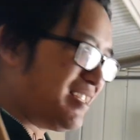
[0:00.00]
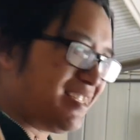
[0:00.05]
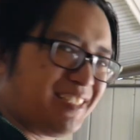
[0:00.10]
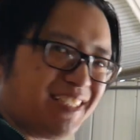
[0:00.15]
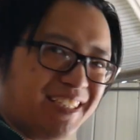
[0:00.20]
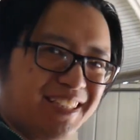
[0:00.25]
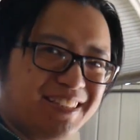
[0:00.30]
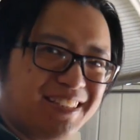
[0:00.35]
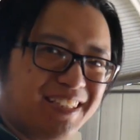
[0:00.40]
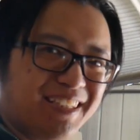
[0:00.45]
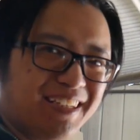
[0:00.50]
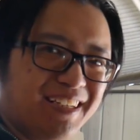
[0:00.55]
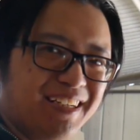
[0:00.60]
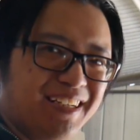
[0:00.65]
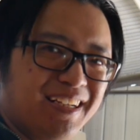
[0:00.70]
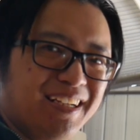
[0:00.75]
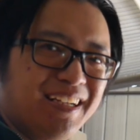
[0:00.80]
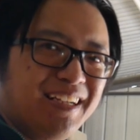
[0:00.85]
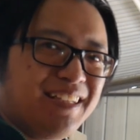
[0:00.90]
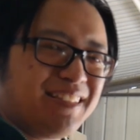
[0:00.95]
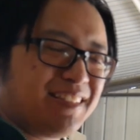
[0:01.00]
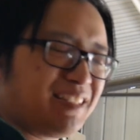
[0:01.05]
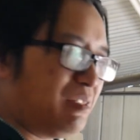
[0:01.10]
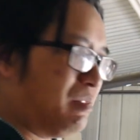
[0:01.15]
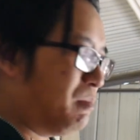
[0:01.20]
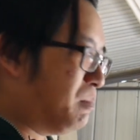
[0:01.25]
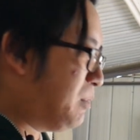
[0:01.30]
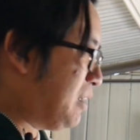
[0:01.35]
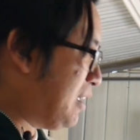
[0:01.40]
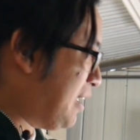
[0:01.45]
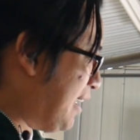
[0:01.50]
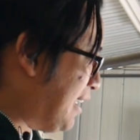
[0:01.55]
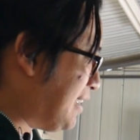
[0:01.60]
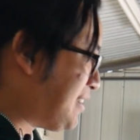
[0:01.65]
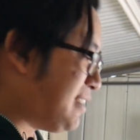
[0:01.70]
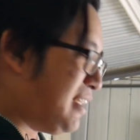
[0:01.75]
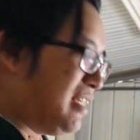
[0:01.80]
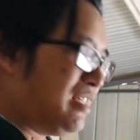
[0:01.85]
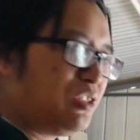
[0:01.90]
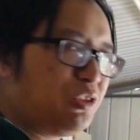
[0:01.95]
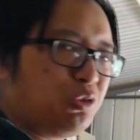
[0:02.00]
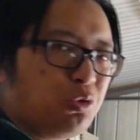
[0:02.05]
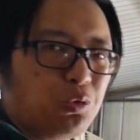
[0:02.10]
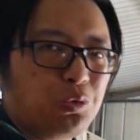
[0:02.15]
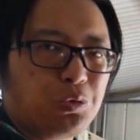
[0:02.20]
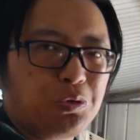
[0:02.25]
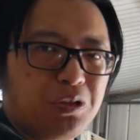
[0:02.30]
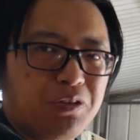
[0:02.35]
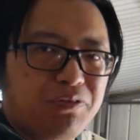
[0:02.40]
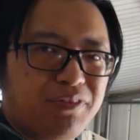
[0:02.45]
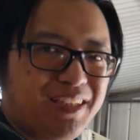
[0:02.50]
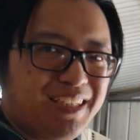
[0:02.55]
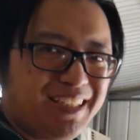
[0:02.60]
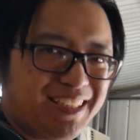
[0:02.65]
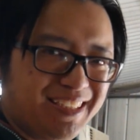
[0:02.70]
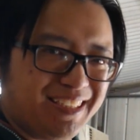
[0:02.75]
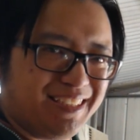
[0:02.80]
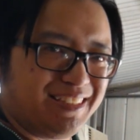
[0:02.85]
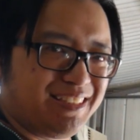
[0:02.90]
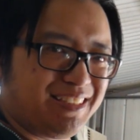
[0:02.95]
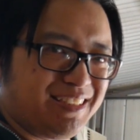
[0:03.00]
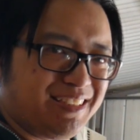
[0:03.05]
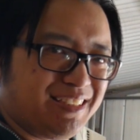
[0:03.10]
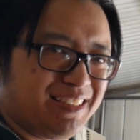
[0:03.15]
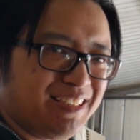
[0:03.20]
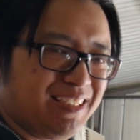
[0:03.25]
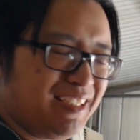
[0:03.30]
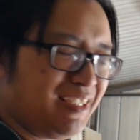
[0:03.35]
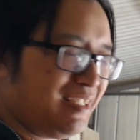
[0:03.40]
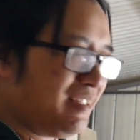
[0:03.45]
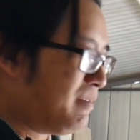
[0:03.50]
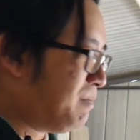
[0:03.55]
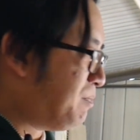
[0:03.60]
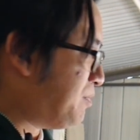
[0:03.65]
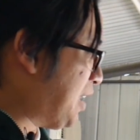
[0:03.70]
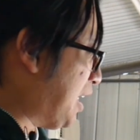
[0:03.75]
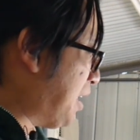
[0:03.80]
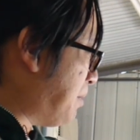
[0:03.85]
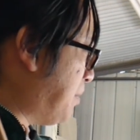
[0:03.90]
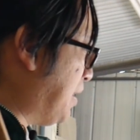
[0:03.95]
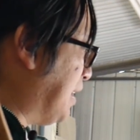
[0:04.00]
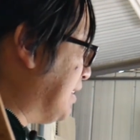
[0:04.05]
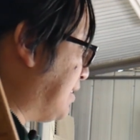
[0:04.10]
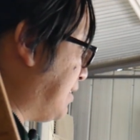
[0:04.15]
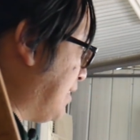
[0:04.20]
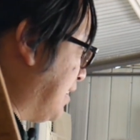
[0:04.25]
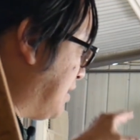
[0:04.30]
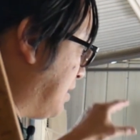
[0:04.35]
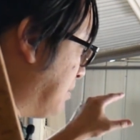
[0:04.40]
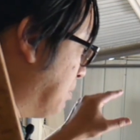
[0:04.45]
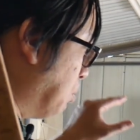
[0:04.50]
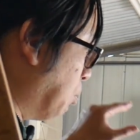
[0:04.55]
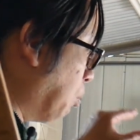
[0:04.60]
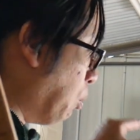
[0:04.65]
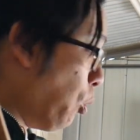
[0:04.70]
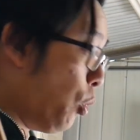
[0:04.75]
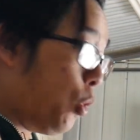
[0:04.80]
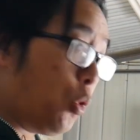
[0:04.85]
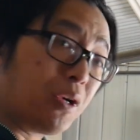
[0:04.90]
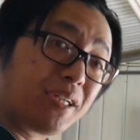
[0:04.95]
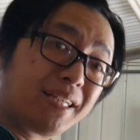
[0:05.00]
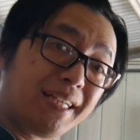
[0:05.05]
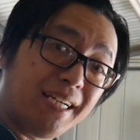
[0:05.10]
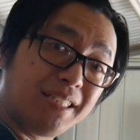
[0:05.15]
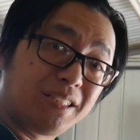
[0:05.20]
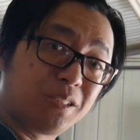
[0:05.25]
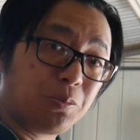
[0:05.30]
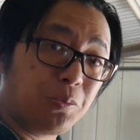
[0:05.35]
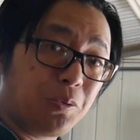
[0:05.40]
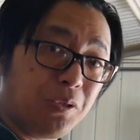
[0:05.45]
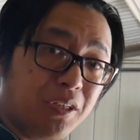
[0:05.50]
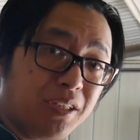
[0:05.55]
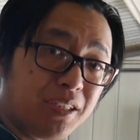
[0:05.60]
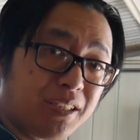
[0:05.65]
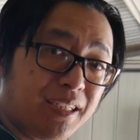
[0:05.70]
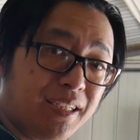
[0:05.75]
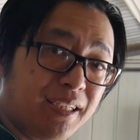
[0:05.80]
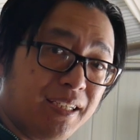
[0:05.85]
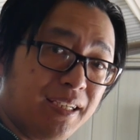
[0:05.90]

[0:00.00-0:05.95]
center, the less intuitive it is. That means there's more guesswork